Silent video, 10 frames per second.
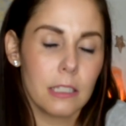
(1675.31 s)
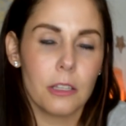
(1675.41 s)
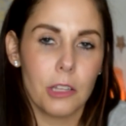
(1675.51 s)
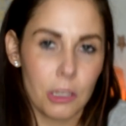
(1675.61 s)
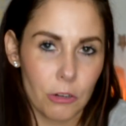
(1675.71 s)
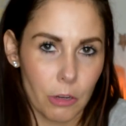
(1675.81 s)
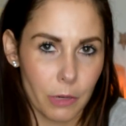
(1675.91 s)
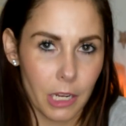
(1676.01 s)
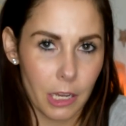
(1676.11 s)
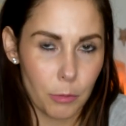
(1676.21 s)
so that you know
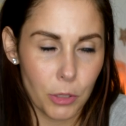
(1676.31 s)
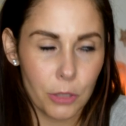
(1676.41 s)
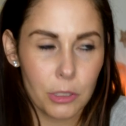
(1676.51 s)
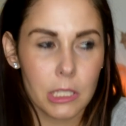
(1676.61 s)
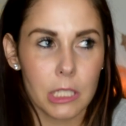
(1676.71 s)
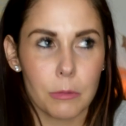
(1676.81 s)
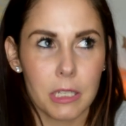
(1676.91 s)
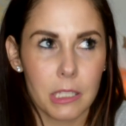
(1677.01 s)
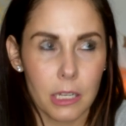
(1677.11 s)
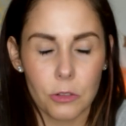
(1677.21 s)
when I upload, since my
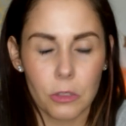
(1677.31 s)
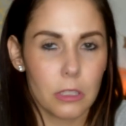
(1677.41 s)
schedule